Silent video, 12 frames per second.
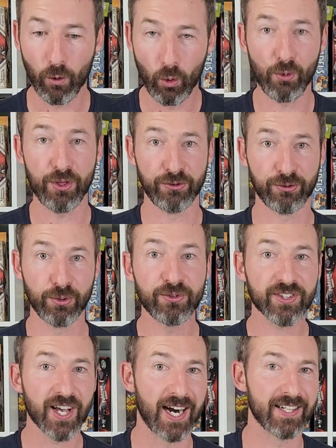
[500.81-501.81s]
all the
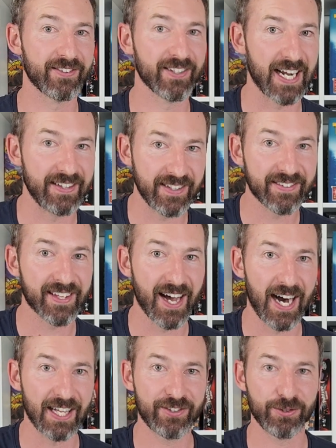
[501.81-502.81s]
Zeus cards that I
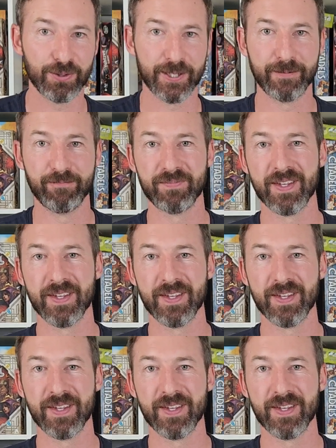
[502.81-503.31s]
discard to it.